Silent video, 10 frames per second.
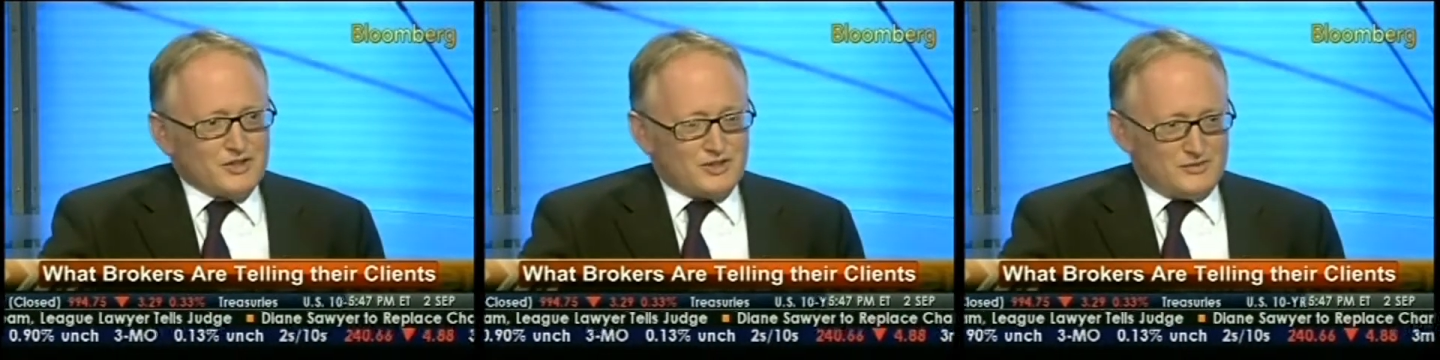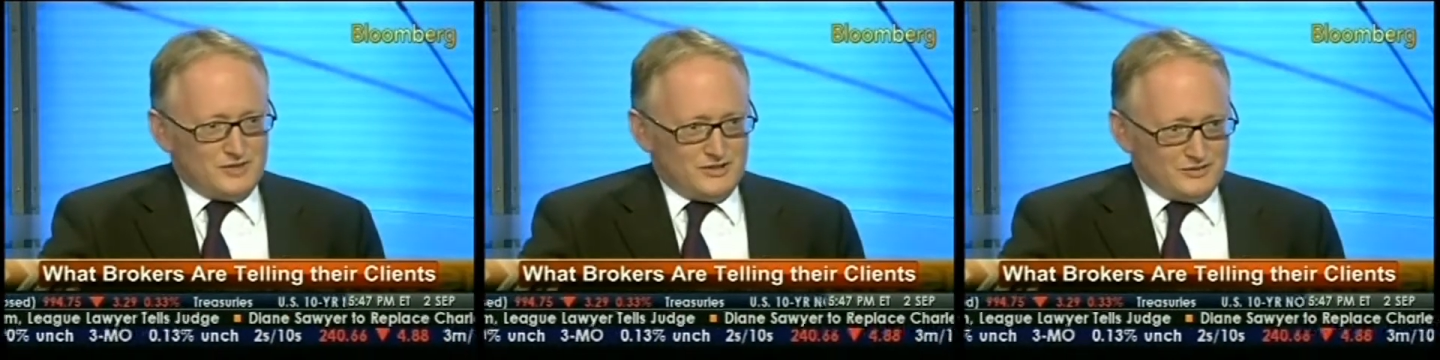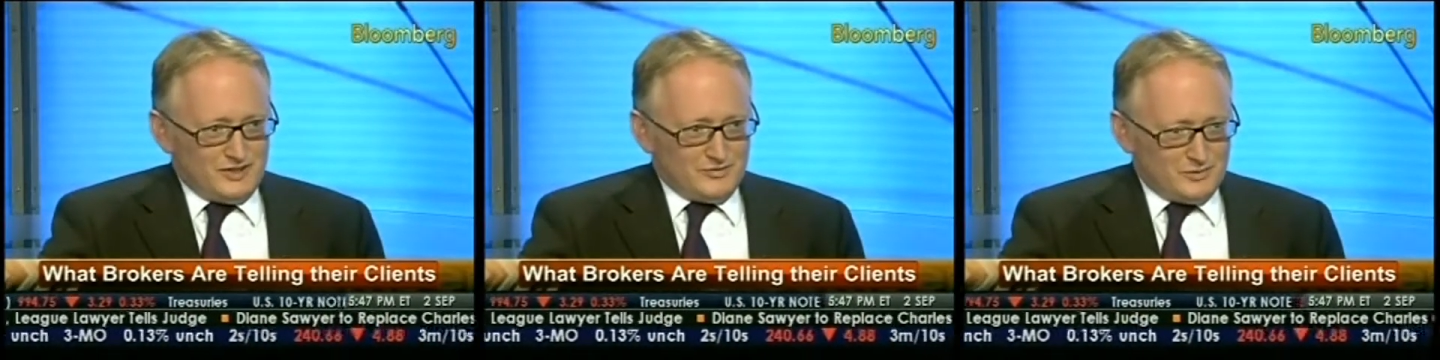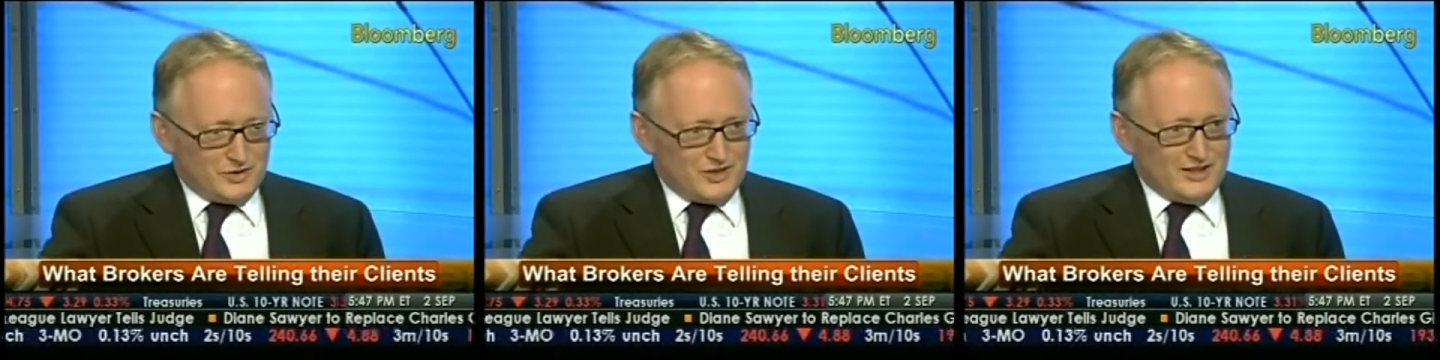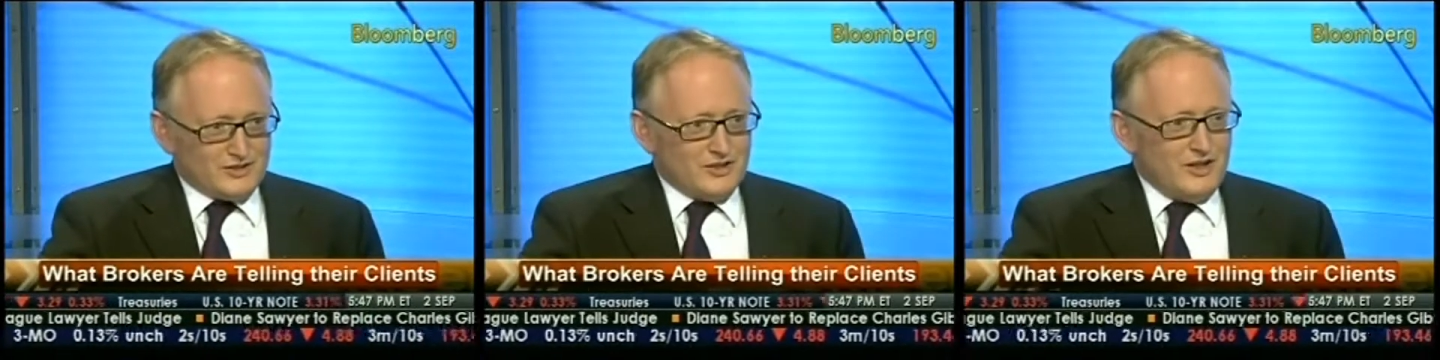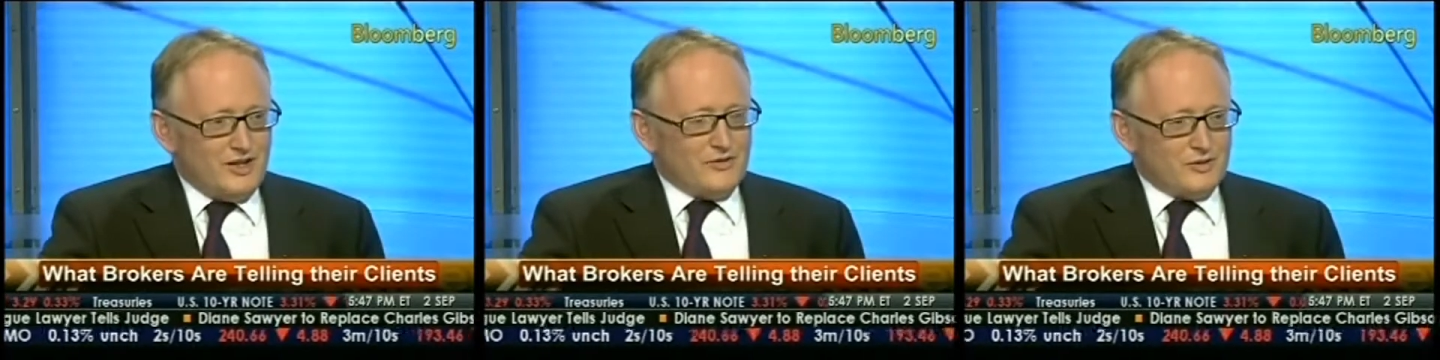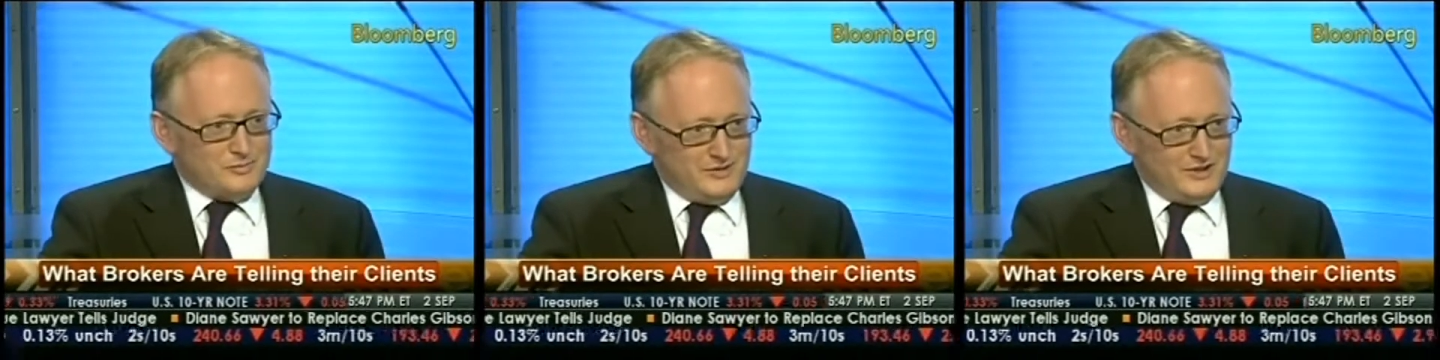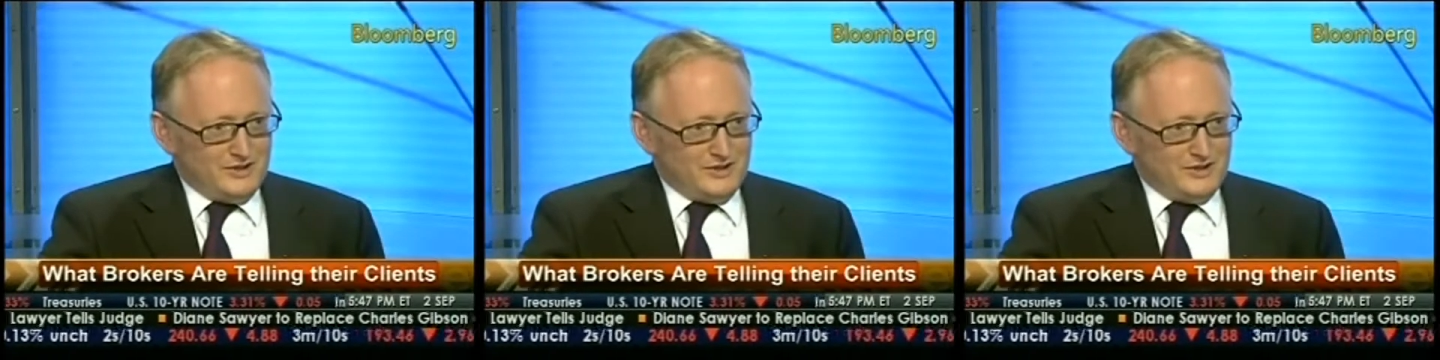75% of the